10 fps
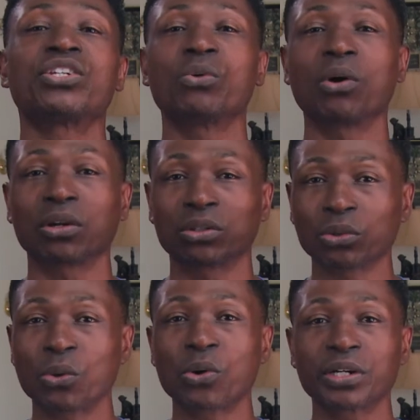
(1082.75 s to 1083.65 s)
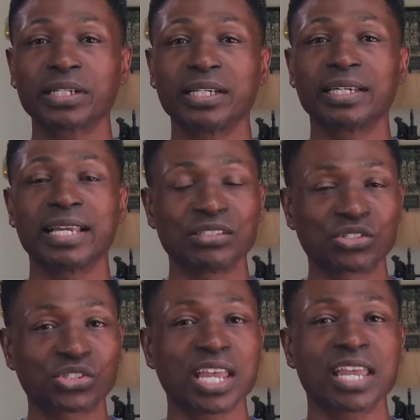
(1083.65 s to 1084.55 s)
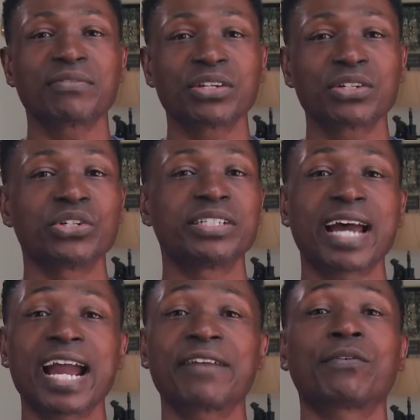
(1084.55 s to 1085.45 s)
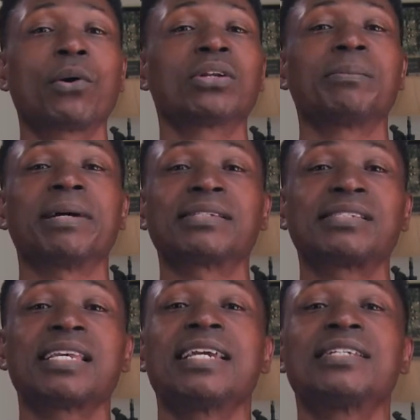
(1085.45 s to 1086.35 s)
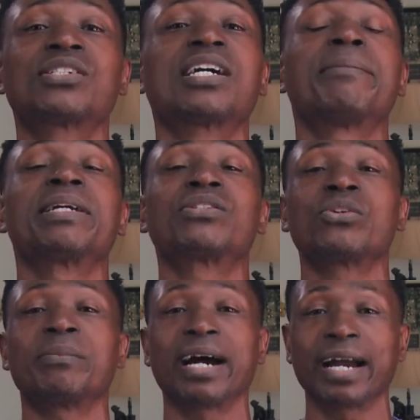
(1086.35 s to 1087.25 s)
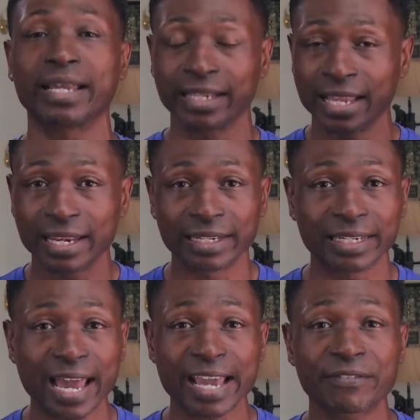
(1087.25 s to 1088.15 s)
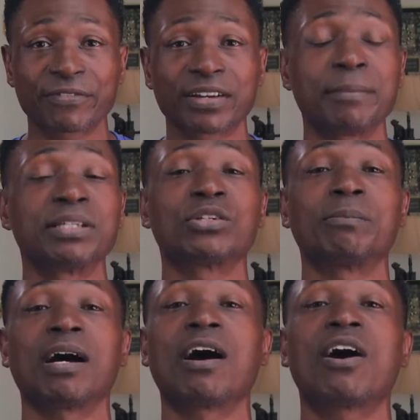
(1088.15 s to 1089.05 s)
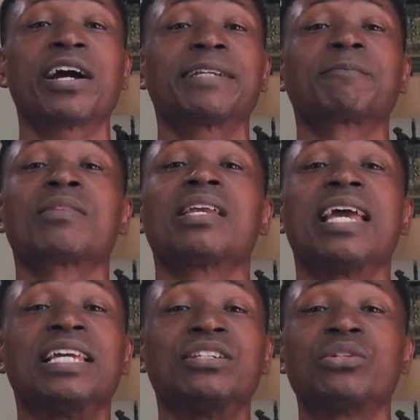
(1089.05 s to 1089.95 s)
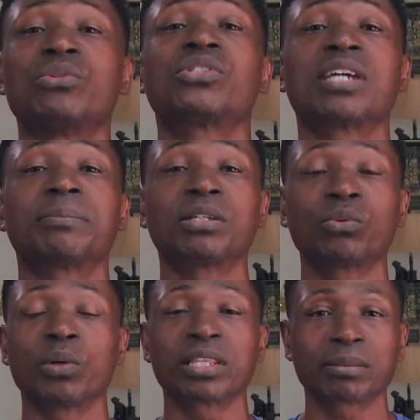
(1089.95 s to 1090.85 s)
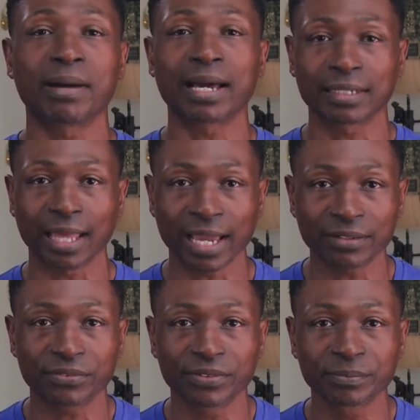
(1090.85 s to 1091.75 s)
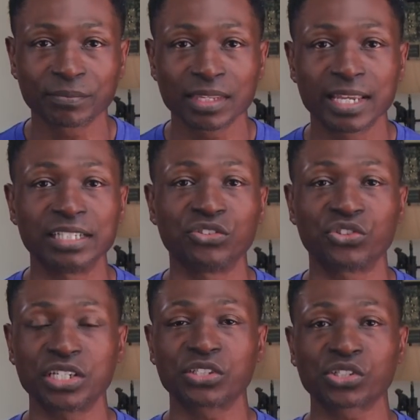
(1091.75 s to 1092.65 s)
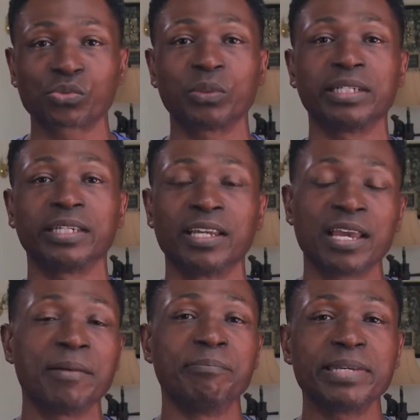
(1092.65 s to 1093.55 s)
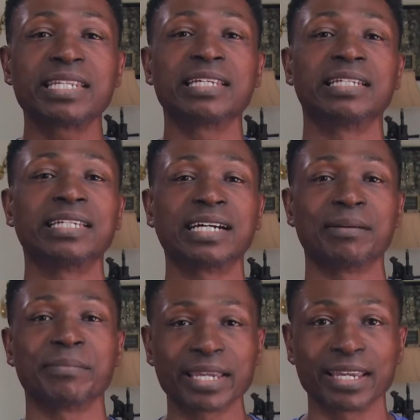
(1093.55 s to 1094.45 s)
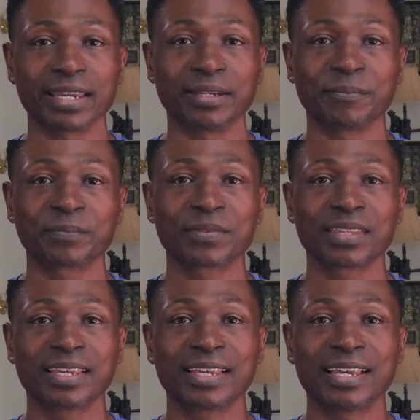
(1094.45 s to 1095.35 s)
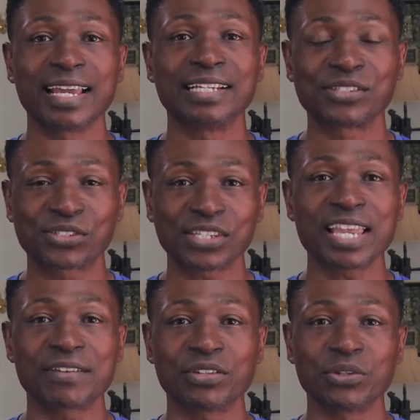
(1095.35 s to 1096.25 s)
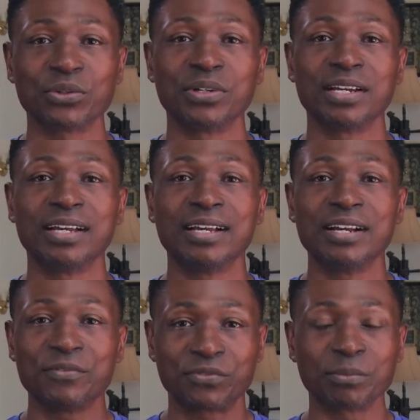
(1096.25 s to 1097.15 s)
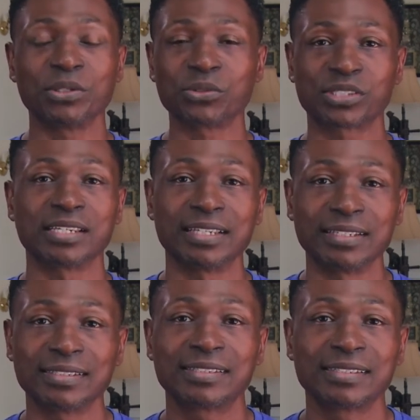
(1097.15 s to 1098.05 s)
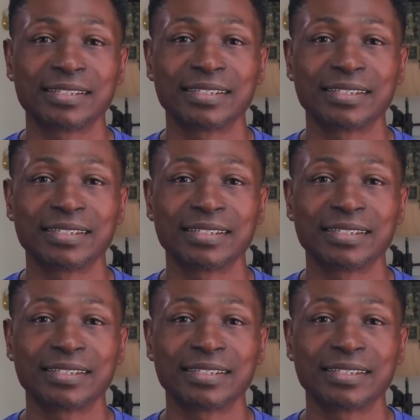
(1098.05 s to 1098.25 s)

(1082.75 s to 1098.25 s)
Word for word: you are Lord and Savior. You died for all of my sins. Come into my life, come into my heart, and do something with my life. And Jesus will immediately come in and save you from your sins.